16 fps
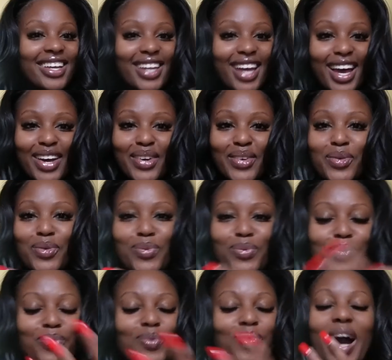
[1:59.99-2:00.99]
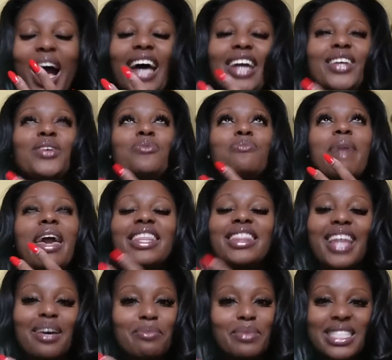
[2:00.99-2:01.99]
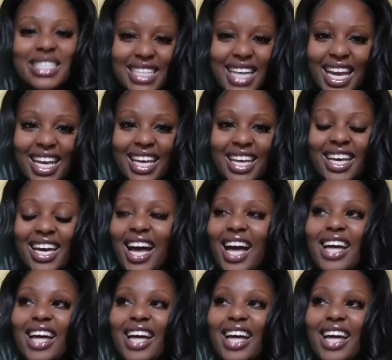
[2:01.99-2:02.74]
Like, how do you make that mistake?